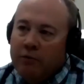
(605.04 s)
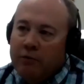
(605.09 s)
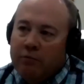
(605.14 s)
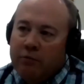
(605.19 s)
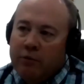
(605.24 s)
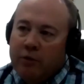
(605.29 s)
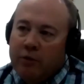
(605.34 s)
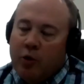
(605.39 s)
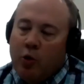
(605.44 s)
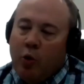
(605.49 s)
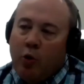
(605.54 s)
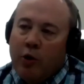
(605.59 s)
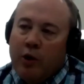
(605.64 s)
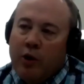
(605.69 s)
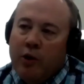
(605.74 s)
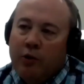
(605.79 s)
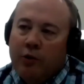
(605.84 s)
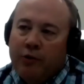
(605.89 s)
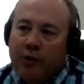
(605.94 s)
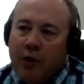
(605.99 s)
The corn
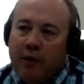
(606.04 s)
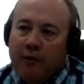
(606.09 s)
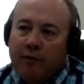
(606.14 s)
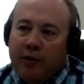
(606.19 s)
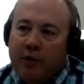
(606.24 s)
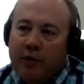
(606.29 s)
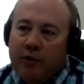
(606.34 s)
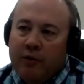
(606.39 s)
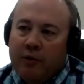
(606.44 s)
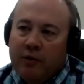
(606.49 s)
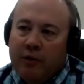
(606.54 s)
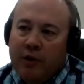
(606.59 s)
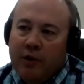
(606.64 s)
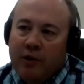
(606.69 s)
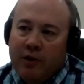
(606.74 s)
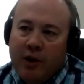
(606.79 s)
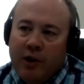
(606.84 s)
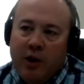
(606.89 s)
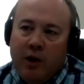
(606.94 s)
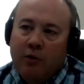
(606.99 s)
yields have
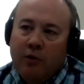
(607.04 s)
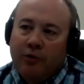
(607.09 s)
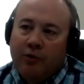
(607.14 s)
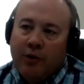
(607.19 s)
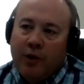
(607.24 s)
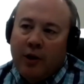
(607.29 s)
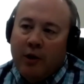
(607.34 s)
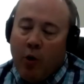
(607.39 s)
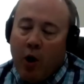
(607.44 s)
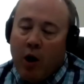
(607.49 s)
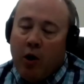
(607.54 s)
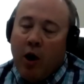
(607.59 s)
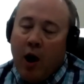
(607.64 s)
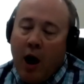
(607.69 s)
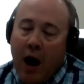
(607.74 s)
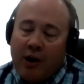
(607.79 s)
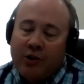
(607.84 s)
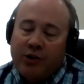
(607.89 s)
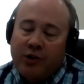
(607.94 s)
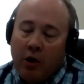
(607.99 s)
continuously, well,
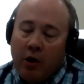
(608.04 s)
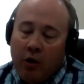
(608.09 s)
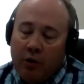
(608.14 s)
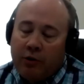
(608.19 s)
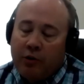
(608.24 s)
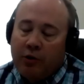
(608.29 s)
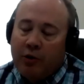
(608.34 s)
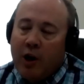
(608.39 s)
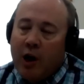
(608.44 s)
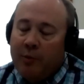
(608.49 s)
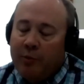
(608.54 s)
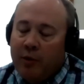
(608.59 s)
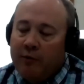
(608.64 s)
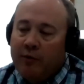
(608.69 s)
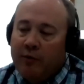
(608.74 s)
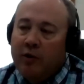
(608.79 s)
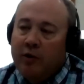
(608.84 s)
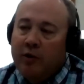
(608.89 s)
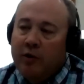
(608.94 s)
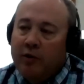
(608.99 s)
actually all the crops
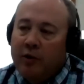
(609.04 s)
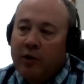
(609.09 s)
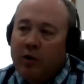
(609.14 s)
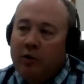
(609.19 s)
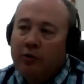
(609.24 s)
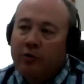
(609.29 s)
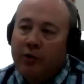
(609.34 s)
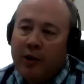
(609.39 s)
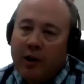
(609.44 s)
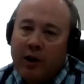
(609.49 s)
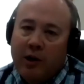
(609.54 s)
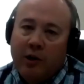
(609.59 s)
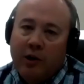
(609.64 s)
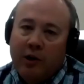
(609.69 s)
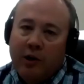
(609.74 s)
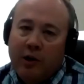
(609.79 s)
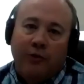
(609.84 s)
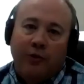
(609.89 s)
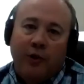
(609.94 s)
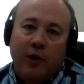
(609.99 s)
have continuously
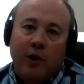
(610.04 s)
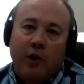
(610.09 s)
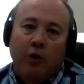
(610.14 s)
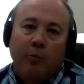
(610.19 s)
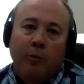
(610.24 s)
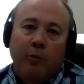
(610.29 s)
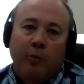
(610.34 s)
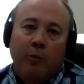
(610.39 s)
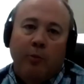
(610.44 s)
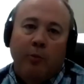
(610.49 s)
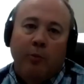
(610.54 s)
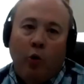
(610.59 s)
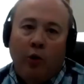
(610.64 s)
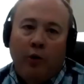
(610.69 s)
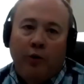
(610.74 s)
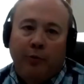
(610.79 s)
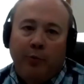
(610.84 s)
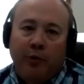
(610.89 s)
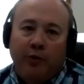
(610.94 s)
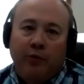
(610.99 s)
increased in yield, but corn
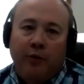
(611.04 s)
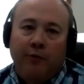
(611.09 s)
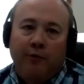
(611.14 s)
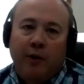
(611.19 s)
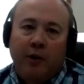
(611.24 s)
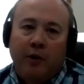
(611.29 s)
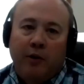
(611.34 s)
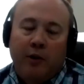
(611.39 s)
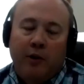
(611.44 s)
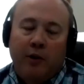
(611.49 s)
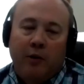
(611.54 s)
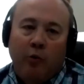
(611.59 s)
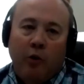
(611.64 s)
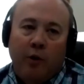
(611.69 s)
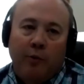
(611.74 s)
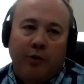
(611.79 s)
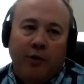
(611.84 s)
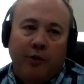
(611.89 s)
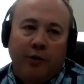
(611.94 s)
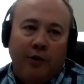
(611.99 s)
specifically, the
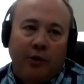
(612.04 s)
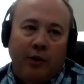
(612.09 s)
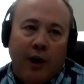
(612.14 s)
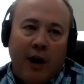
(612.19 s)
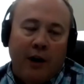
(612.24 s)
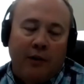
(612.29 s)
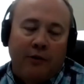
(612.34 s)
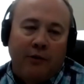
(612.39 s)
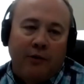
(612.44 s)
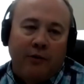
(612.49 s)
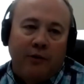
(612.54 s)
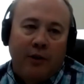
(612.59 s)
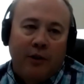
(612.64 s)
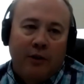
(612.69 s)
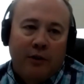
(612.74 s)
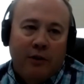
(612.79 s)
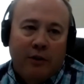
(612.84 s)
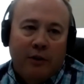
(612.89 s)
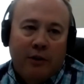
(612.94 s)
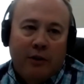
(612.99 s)
warm season grasses
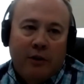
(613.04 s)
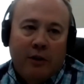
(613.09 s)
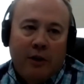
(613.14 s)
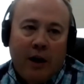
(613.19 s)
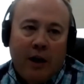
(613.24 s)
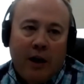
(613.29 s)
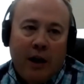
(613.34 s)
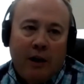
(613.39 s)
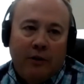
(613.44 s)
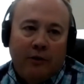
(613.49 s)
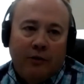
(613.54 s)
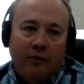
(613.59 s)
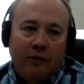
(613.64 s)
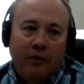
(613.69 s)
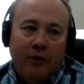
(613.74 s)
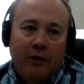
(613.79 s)
has